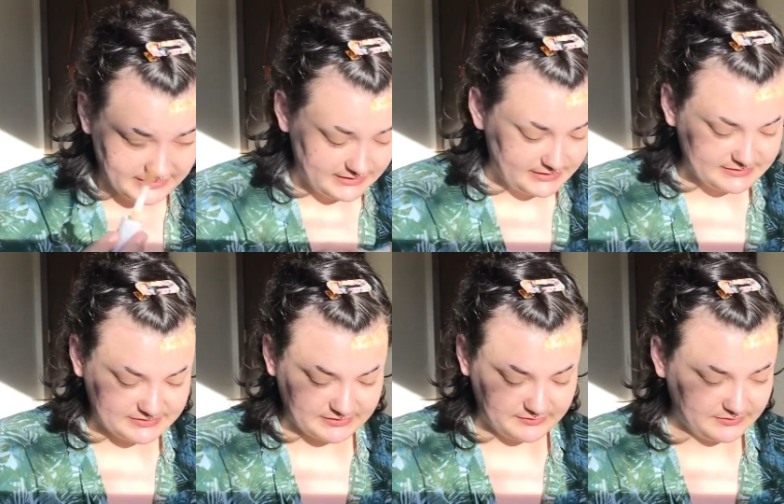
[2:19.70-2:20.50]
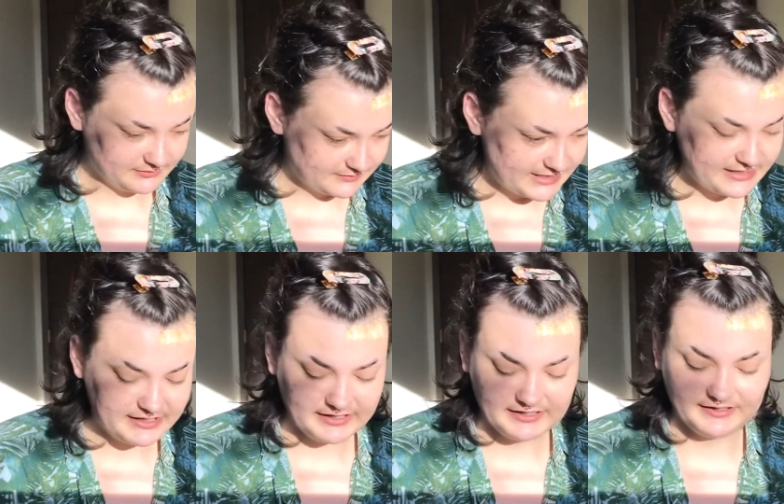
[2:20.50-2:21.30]
So
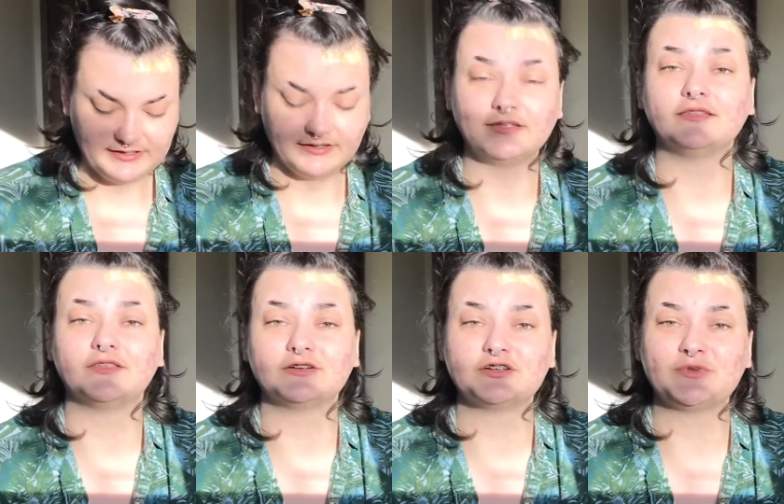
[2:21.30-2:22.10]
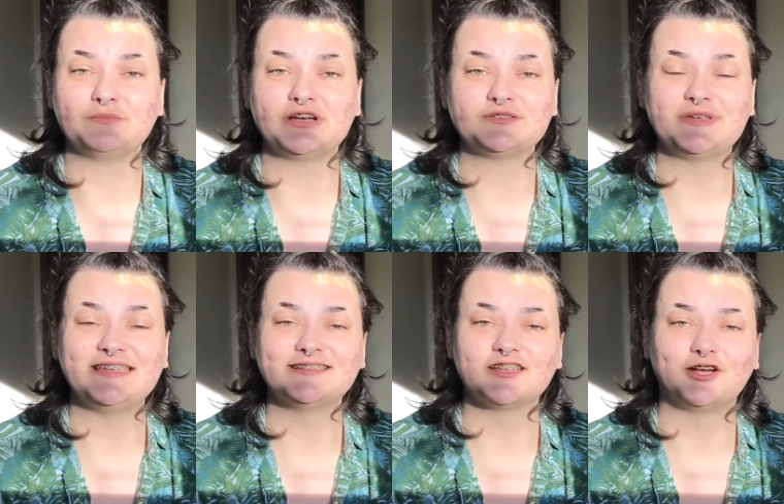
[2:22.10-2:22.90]
hooray! There shall be much
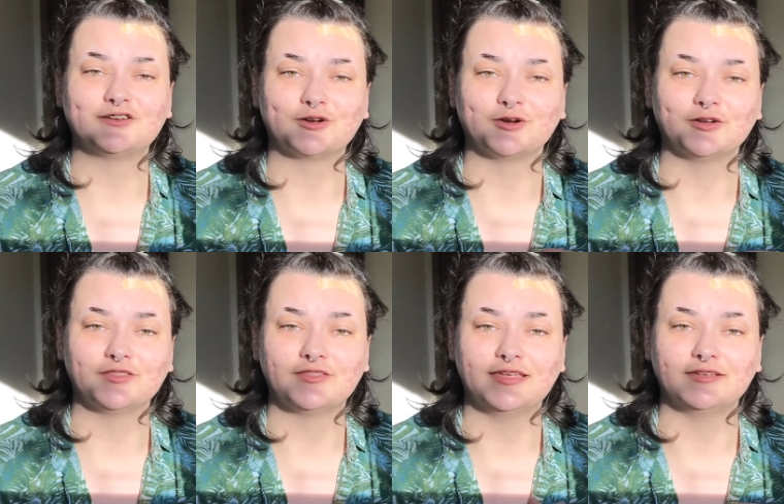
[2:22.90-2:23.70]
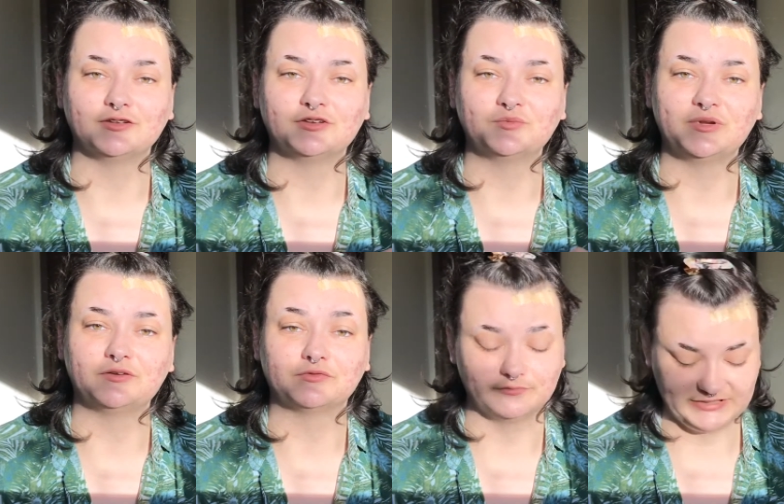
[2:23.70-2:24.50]
peace on earth and goodwill
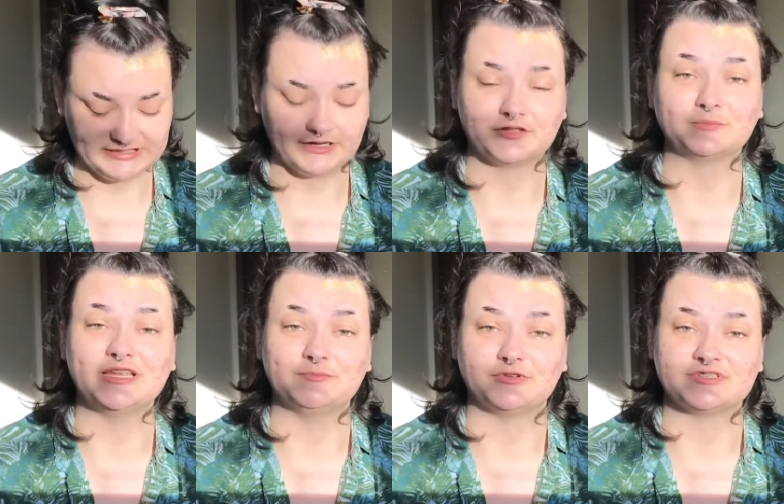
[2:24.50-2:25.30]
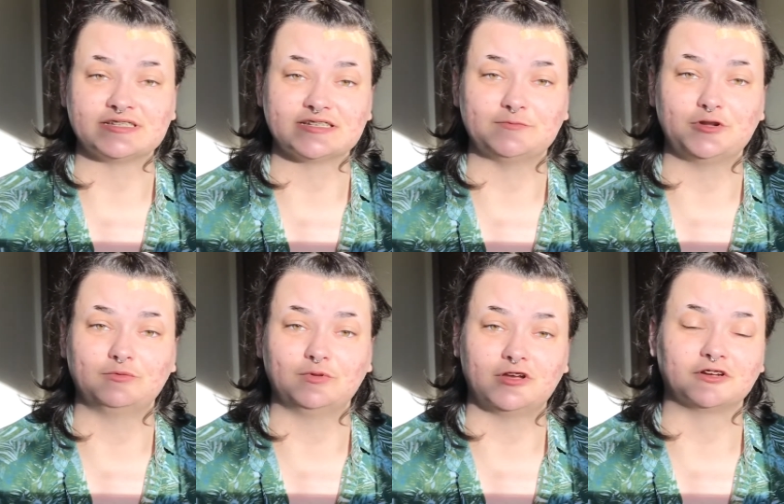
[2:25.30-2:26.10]
from me to other people since I'm no
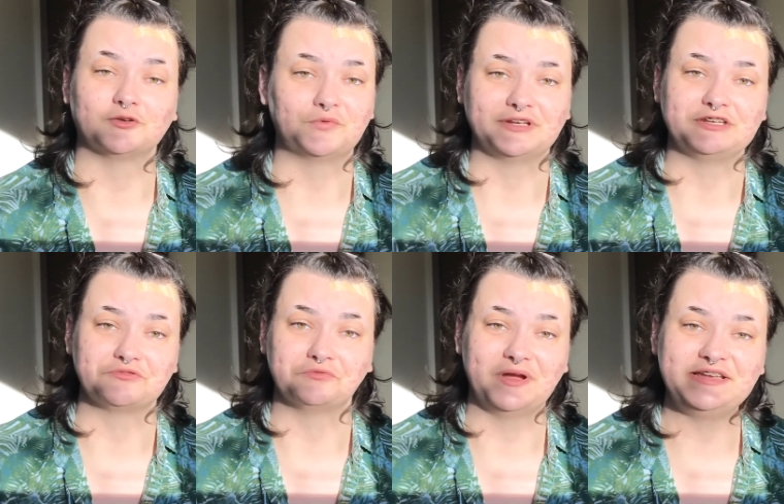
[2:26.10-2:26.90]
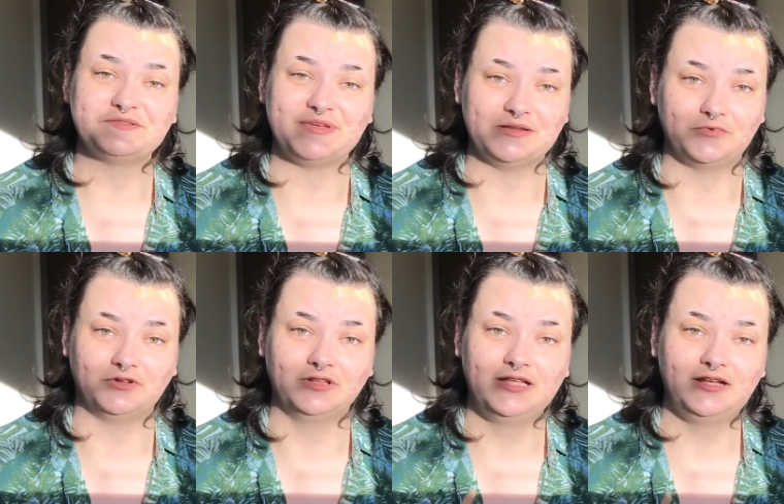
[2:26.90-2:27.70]
longer wanting to rage people
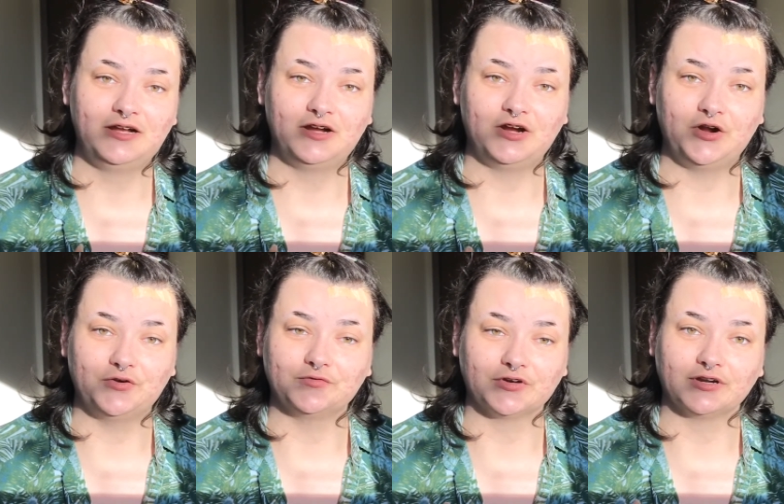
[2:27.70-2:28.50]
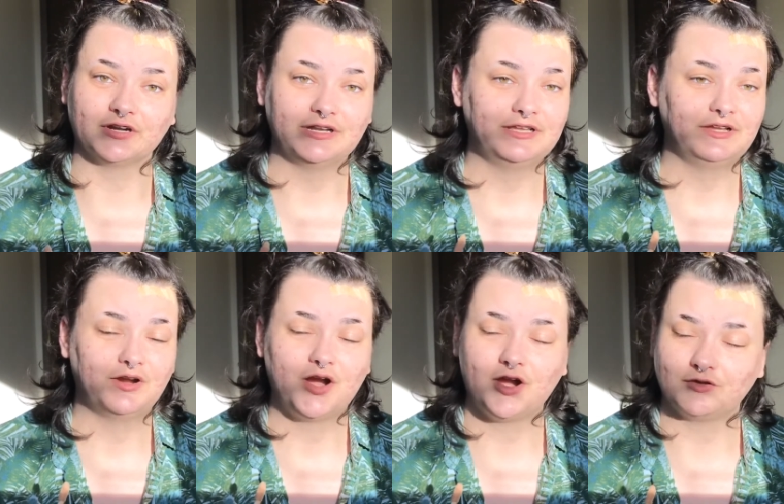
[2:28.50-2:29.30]
over
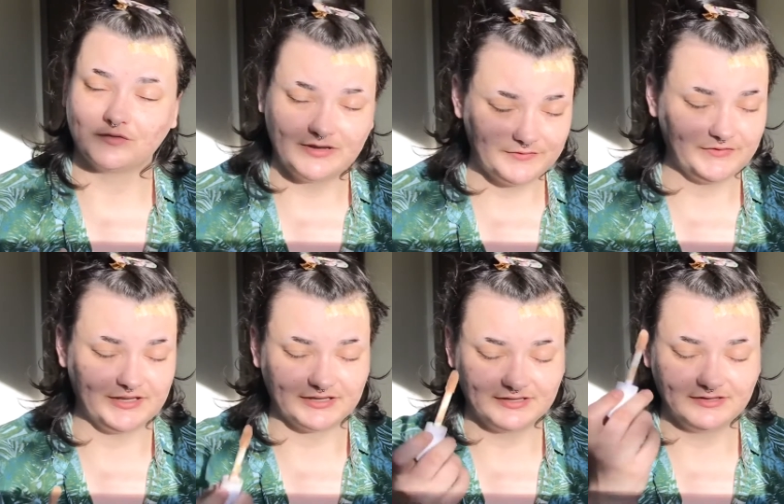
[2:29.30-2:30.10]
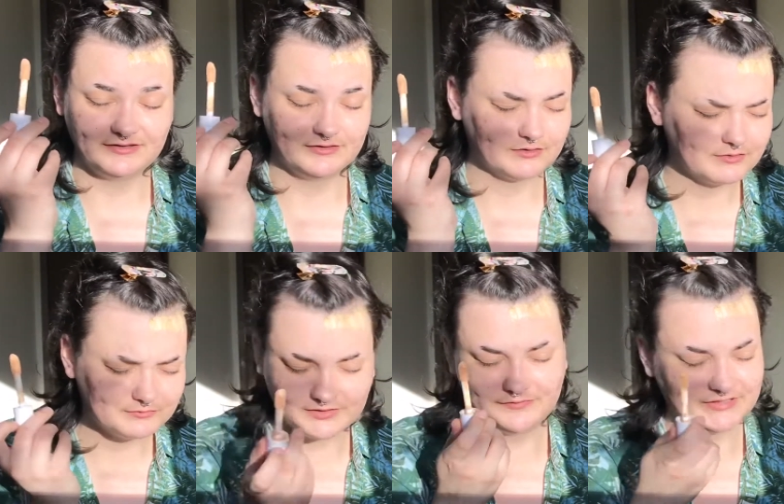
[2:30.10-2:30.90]
horrific, horrific